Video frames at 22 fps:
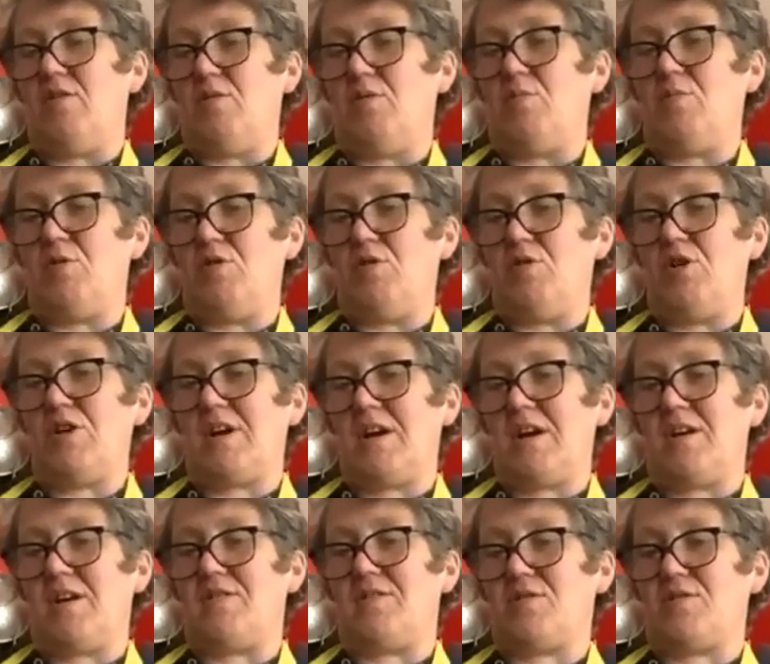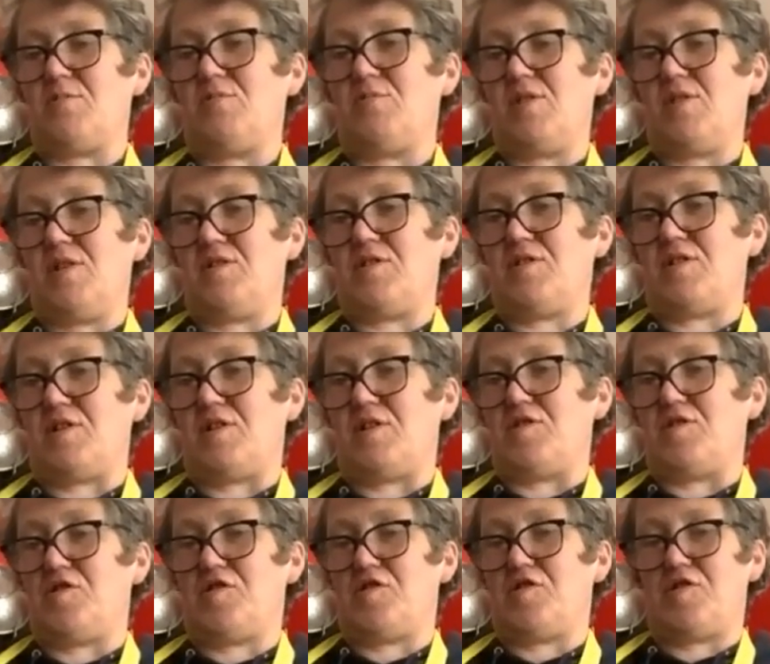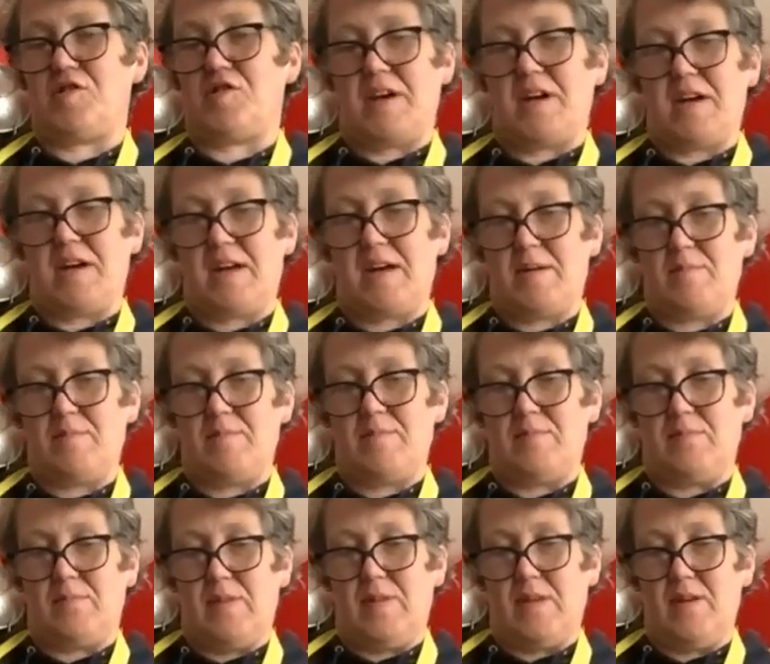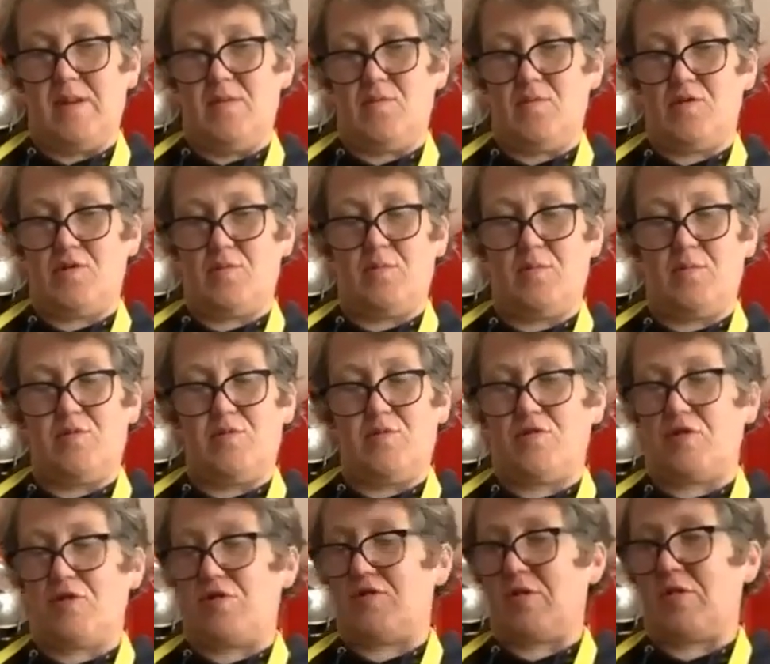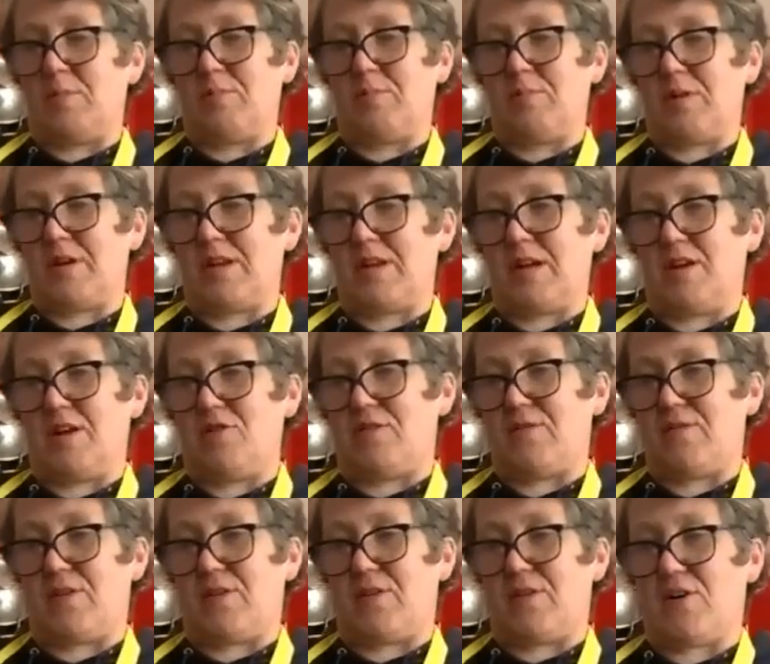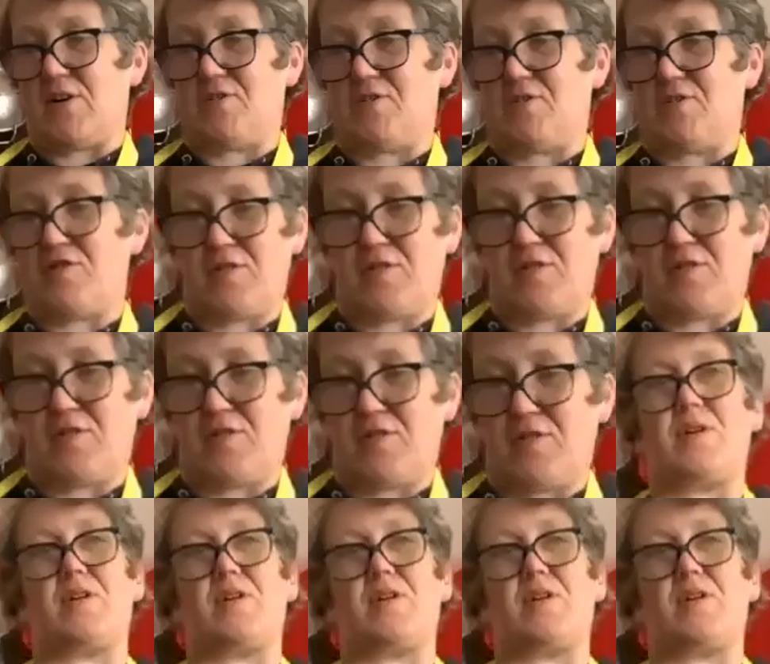we're looking at some research sort of done by the University of Oxford